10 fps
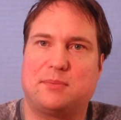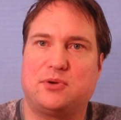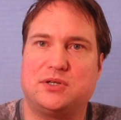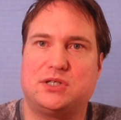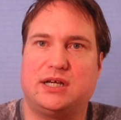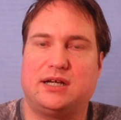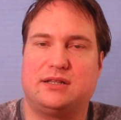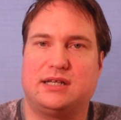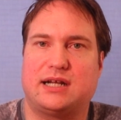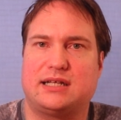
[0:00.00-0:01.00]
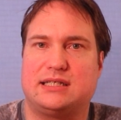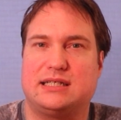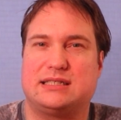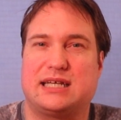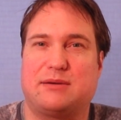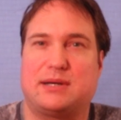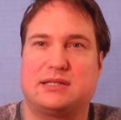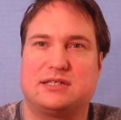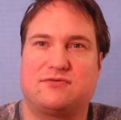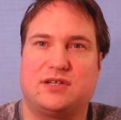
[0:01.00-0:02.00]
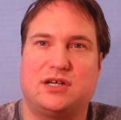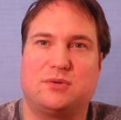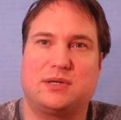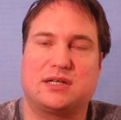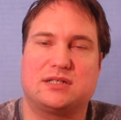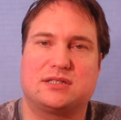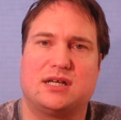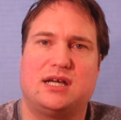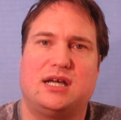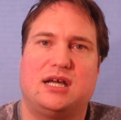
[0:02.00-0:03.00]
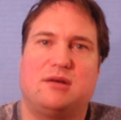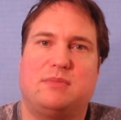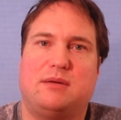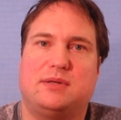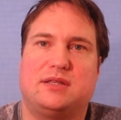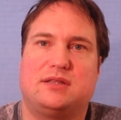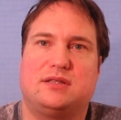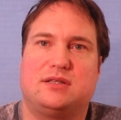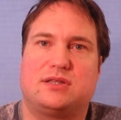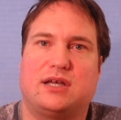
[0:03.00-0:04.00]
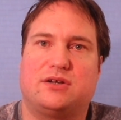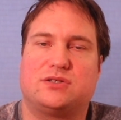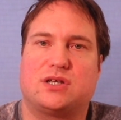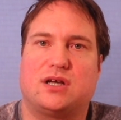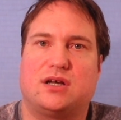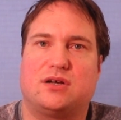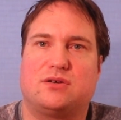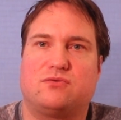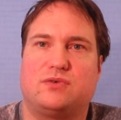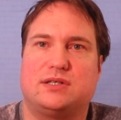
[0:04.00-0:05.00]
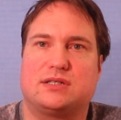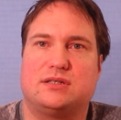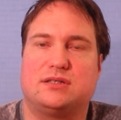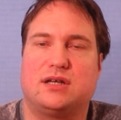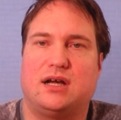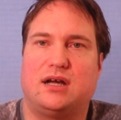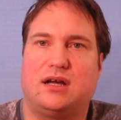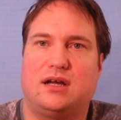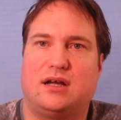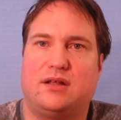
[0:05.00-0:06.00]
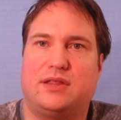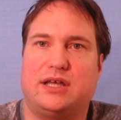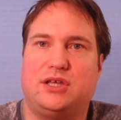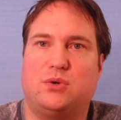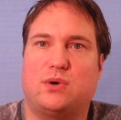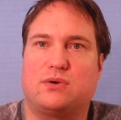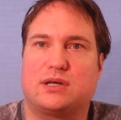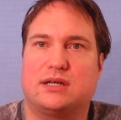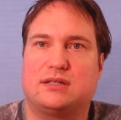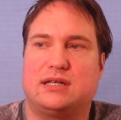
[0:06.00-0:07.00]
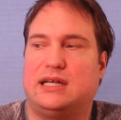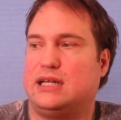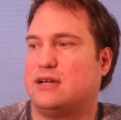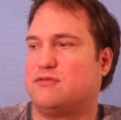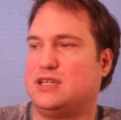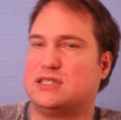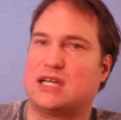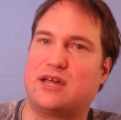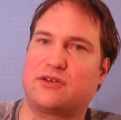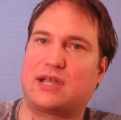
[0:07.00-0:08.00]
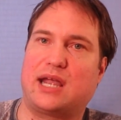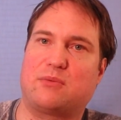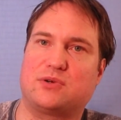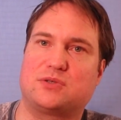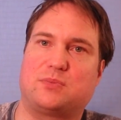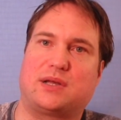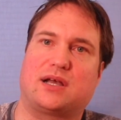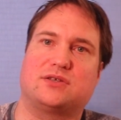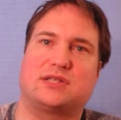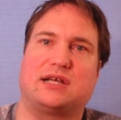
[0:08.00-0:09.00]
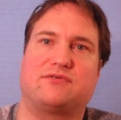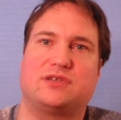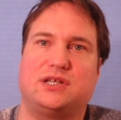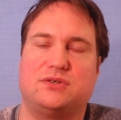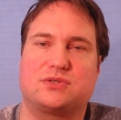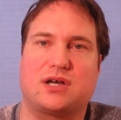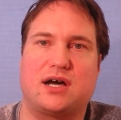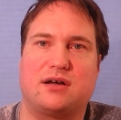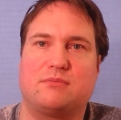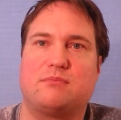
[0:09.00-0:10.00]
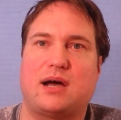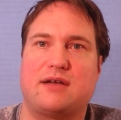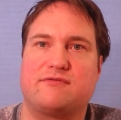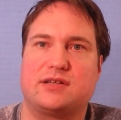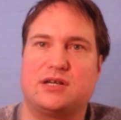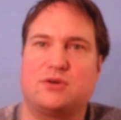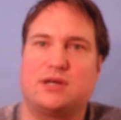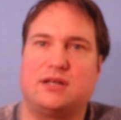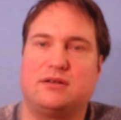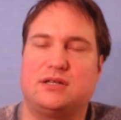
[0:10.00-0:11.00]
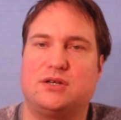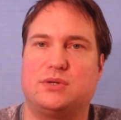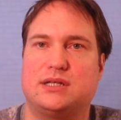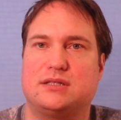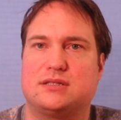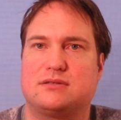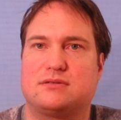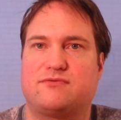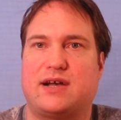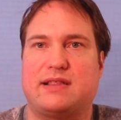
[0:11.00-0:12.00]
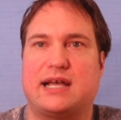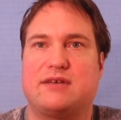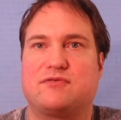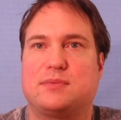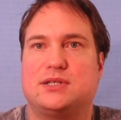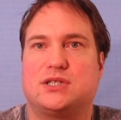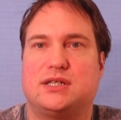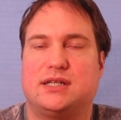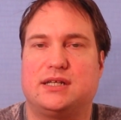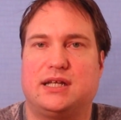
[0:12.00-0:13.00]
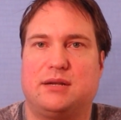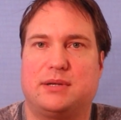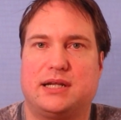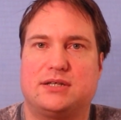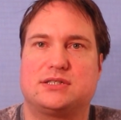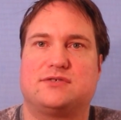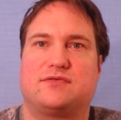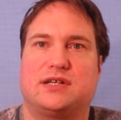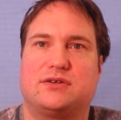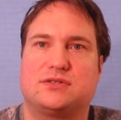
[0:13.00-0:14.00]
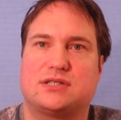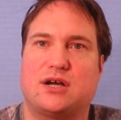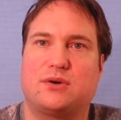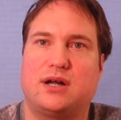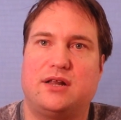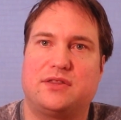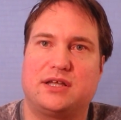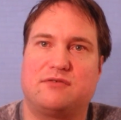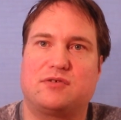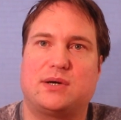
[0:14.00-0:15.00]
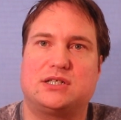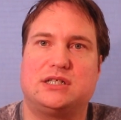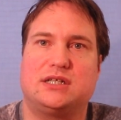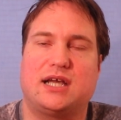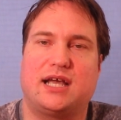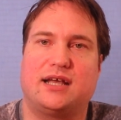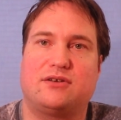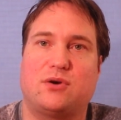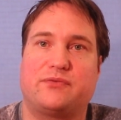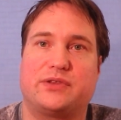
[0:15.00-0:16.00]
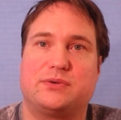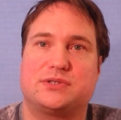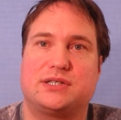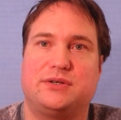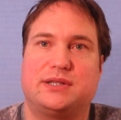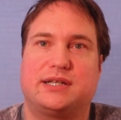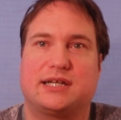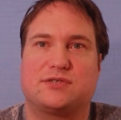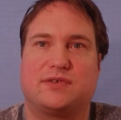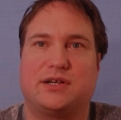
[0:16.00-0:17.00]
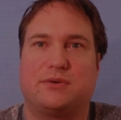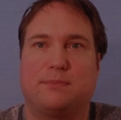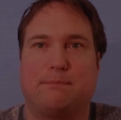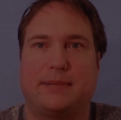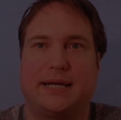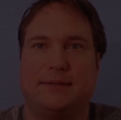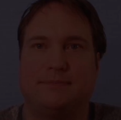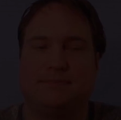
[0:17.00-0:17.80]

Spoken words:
appreciated that I did say about this video, because maybe there's a reason that you won't get any of these other cameras because thankfully you saw my video and you didn't find that information in anybody else's video. So thank you for watching, and hopefully we'll see you in the next video. Bye.